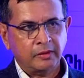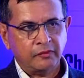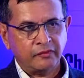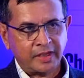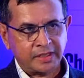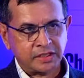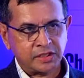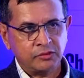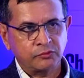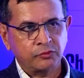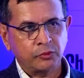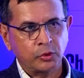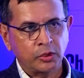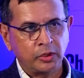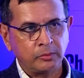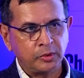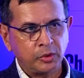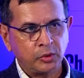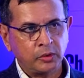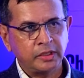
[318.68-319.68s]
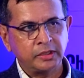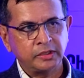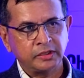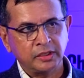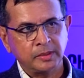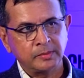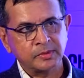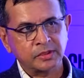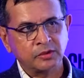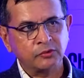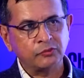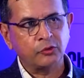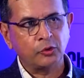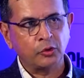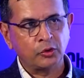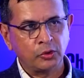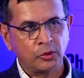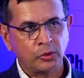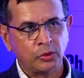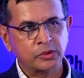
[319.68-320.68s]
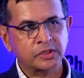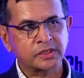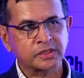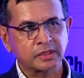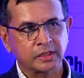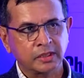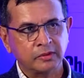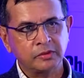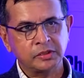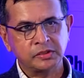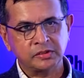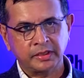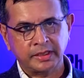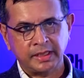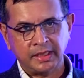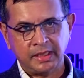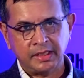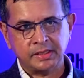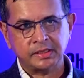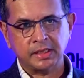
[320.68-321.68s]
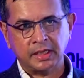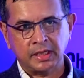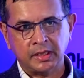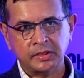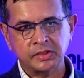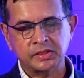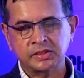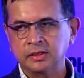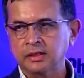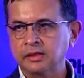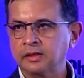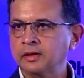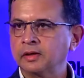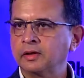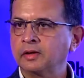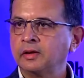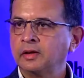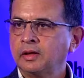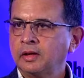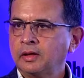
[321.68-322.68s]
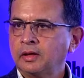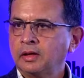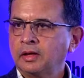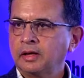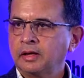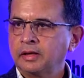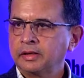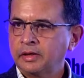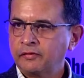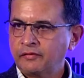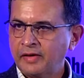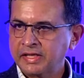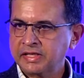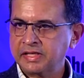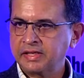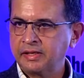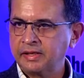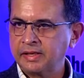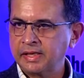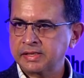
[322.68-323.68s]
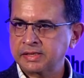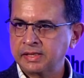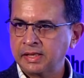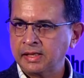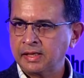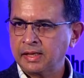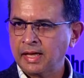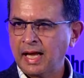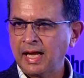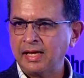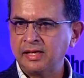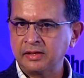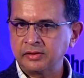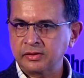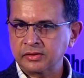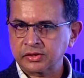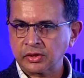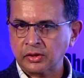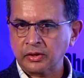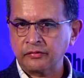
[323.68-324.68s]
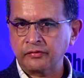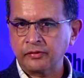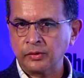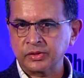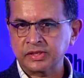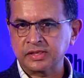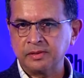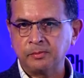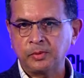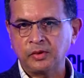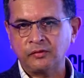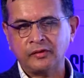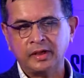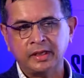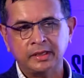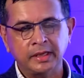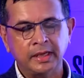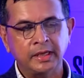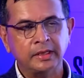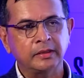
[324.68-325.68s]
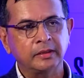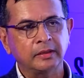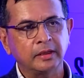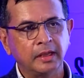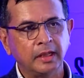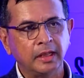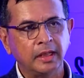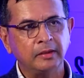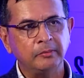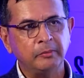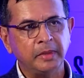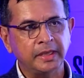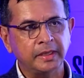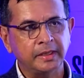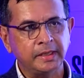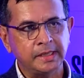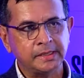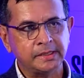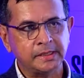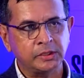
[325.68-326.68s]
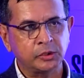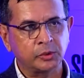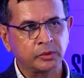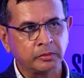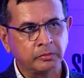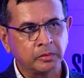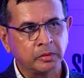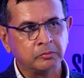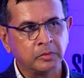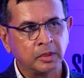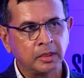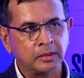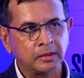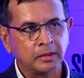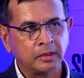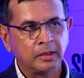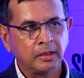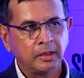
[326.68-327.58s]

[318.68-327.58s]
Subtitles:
fashion forum, in terms of 4 notes, which will really charge the fashion industry. I'll sort of, simplify that and make it easy to remember.